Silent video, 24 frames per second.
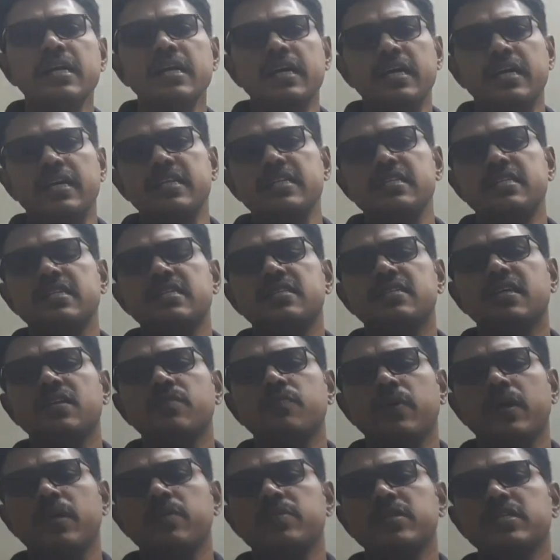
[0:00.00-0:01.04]
receipts and
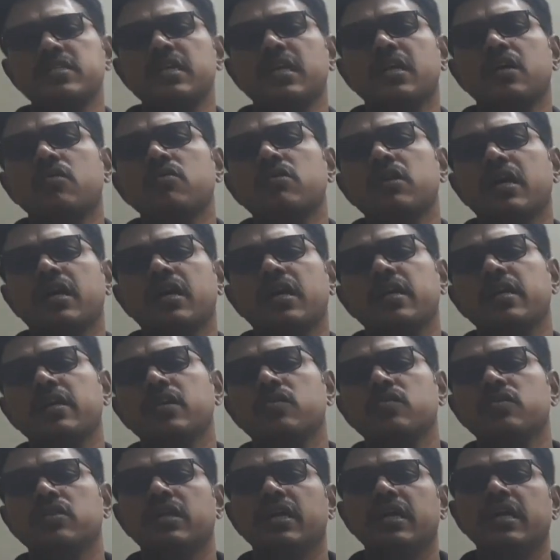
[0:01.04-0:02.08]
payments account according to
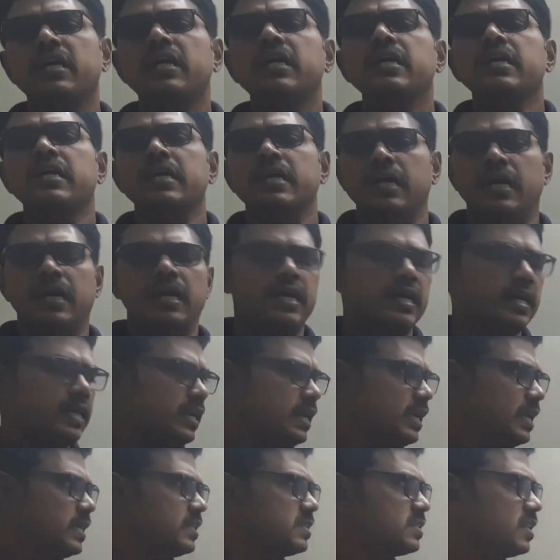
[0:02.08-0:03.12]
the
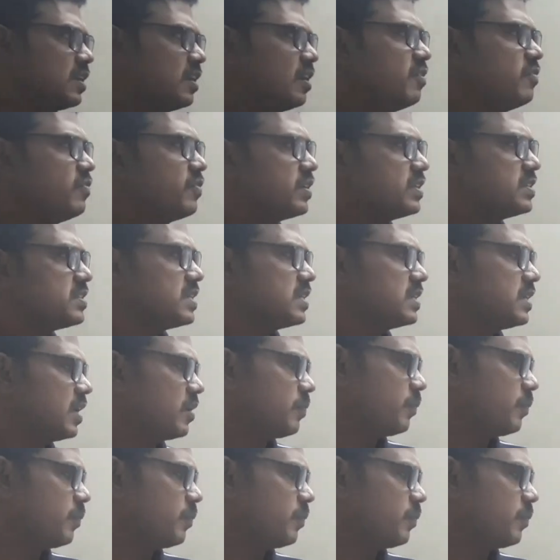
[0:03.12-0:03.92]
nature of receipt or